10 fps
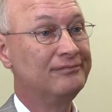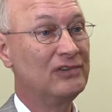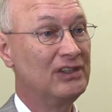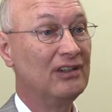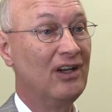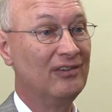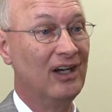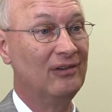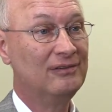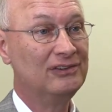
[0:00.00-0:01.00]
Still don't
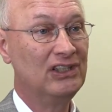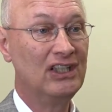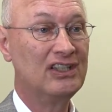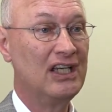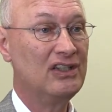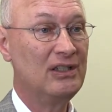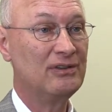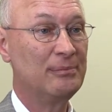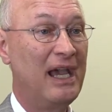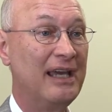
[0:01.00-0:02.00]
know. She just said she
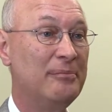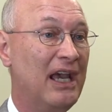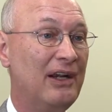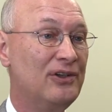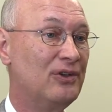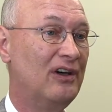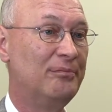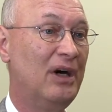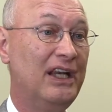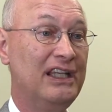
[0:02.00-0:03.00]
was a bad manager of
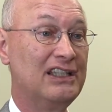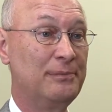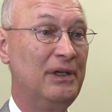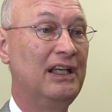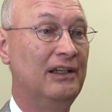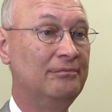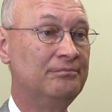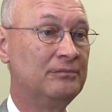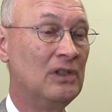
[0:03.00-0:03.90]
money and spent it.